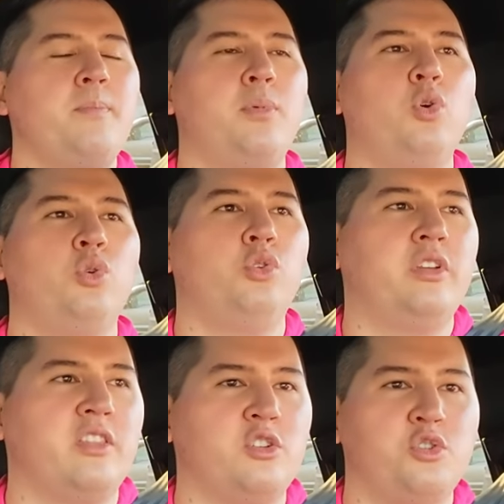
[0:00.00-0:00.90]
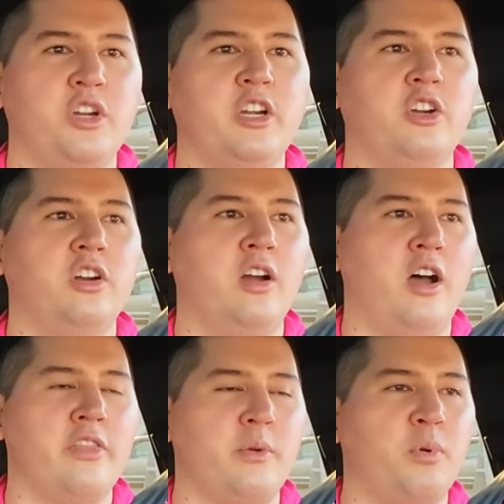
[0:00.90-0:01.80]
pulled the trigger
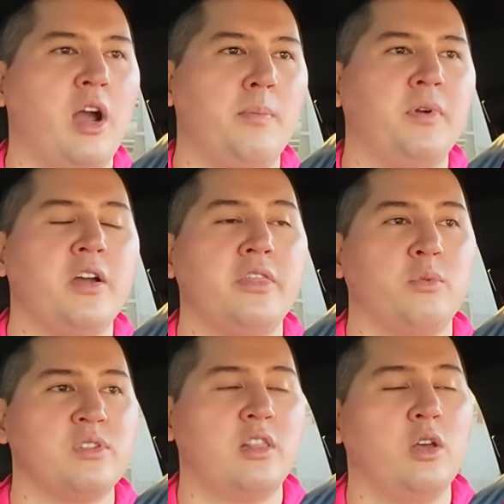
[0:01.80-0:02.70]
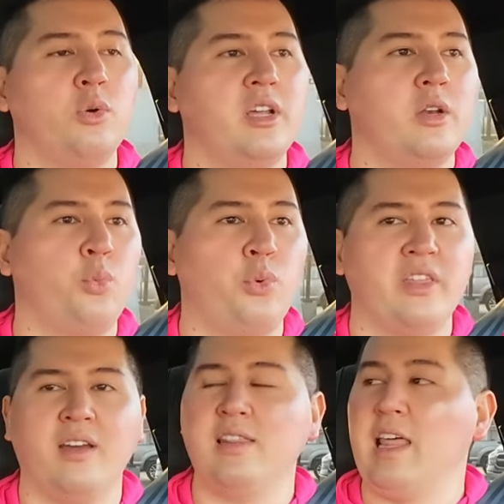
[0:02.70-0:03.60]
on the prop gun that was loaded
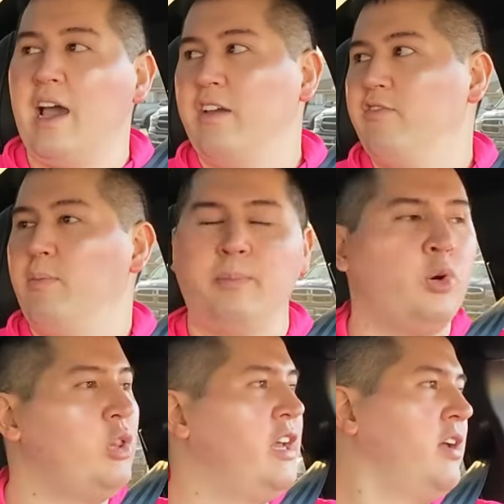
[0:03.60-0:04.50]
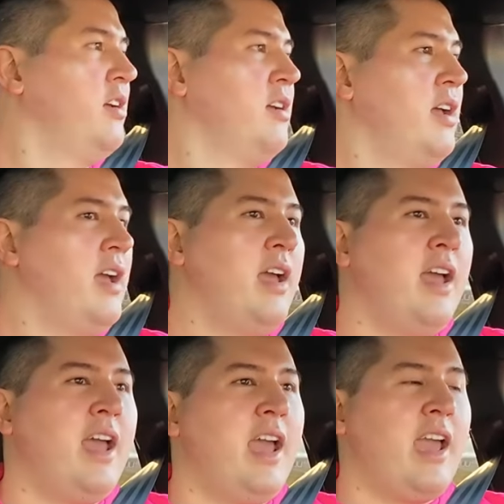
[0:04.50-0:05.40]
with a live bullet.
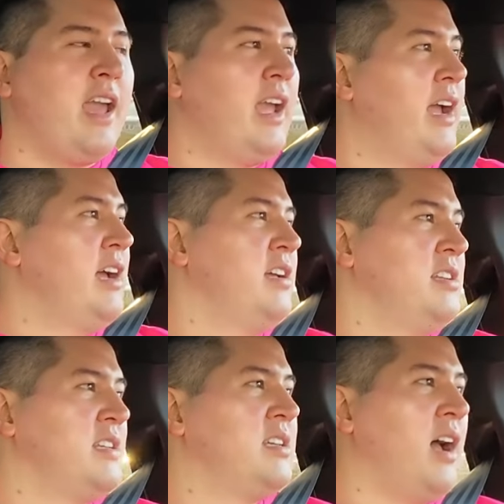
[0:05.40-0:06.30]
And